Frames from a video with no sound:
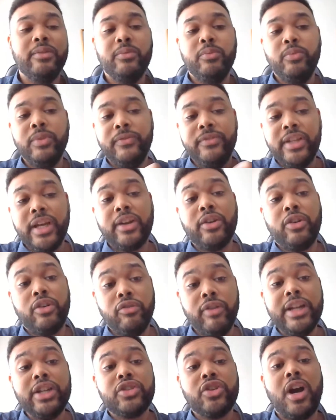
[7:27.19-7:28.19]
And we've done a
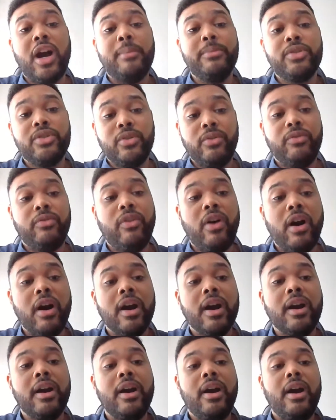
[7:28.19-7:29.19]
great job so
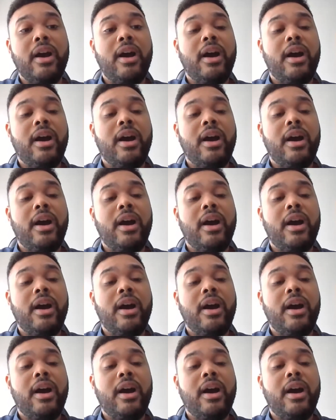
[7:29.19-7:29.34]
far